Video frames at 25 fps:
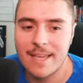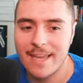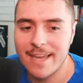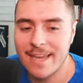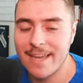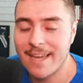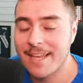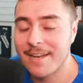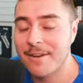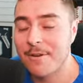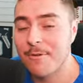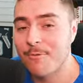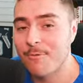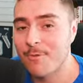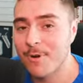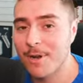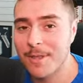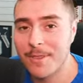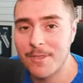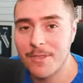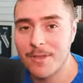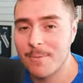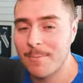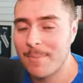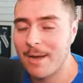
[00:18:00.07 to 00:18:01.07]
and
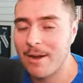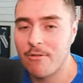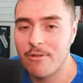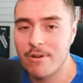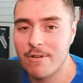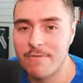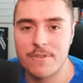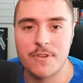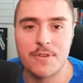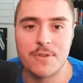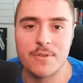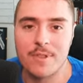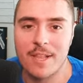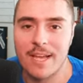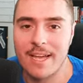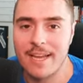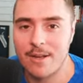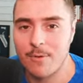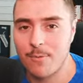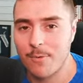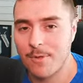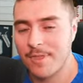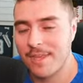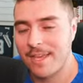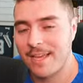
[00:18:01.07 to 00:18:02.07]
run them however you
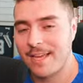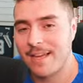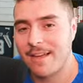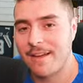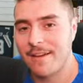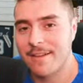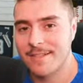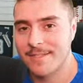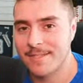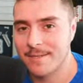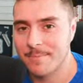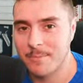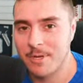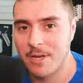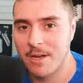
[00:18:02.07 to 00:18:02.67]
like with a custom